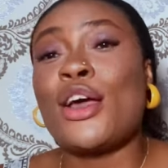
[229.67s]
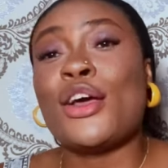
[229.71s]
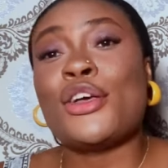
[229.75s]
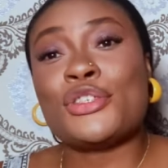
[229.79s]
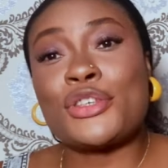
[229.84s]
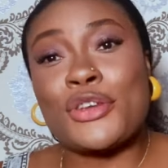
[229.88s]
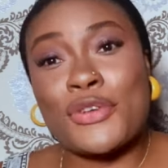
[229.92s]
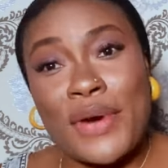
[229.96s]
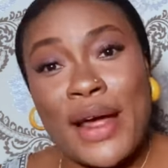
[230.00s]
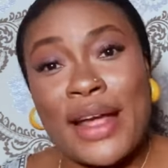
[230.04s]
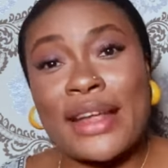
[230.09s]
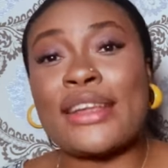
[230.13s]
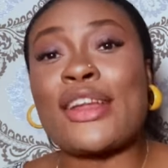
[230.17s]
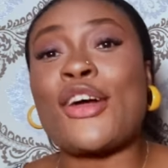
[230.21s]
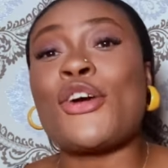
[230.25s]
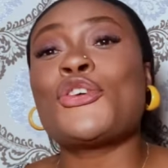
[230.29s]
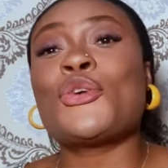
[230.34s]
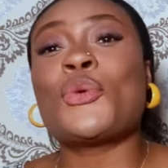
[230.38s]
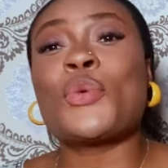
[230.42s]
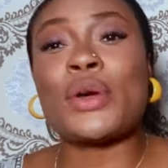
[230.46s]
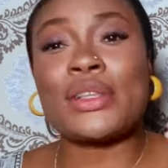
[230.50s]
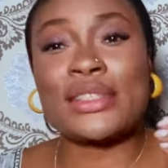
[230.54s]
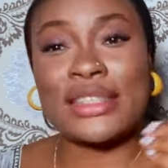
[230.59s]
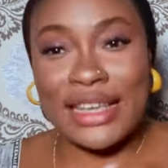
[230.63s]
so right now
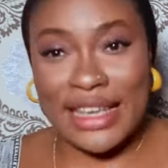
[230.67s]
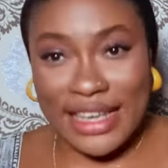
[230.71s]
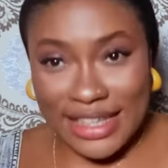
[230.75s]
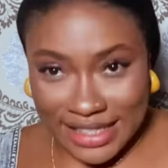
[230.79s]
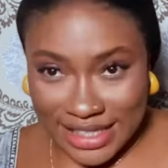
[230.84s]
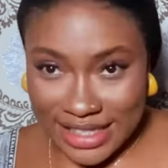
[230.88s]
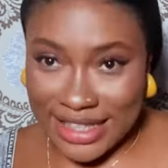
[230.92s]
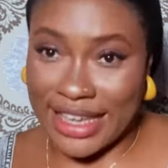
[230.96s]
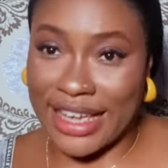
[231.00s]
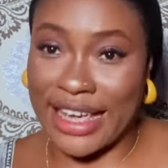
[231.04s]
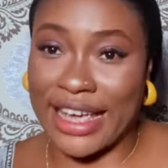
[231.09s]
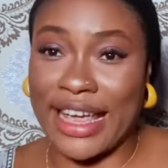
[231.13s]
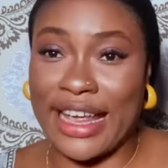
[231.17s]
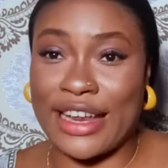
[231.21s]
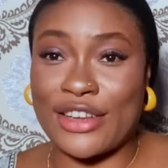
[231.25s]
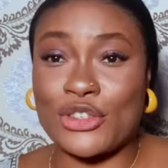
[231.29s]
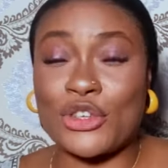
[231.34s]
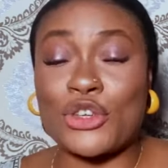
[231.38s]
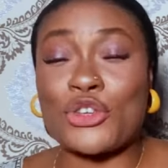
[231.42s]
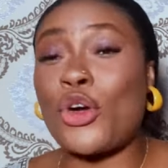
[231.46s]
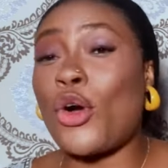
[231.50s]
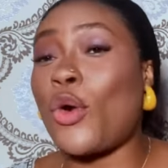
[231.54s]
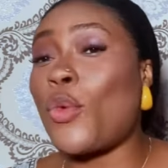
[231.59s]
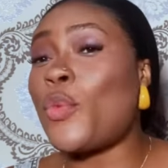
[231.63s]
you want to hit it again
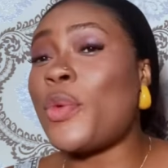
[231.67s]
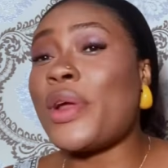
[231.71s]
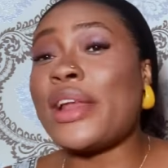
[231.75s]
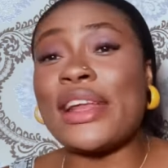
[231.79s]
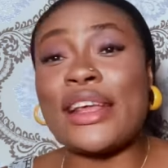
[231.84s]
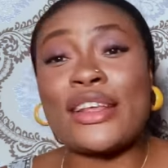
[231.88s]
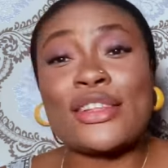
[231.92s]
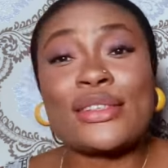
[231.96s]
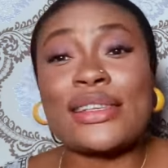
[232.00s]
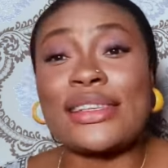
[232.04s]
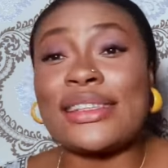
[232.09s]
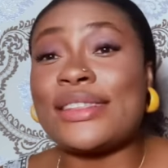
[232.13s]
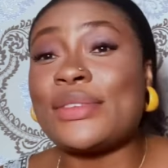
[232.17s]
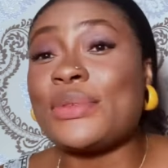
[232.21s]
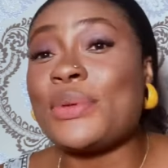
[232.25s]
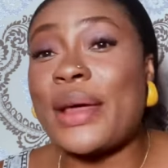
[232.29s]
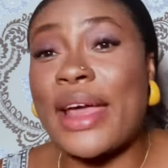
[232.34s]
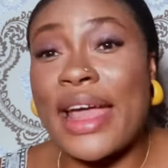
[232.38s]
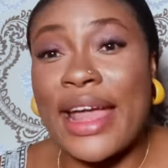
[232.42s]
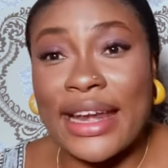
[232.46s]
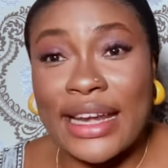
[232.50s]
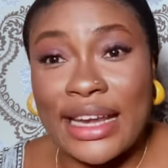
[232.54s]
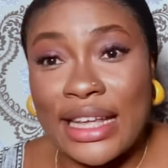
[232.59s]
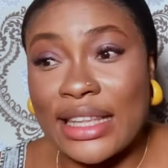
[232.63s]
so you're willing to do
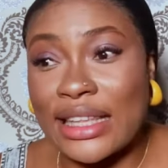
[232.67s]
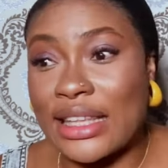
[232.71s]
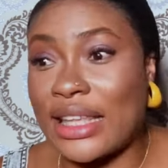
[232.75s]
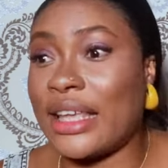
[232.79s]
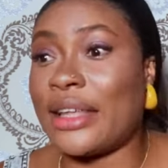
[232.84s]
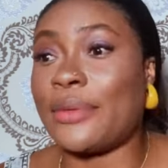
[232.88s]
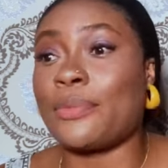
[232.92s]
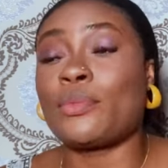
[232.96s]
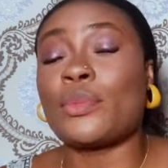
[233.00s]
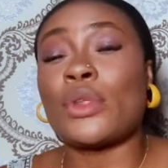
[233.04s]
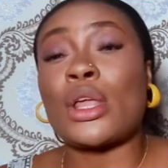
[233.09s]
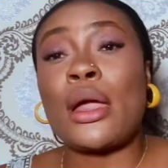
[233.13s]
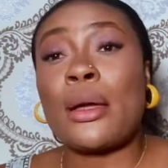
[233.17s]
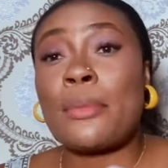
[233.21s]
anything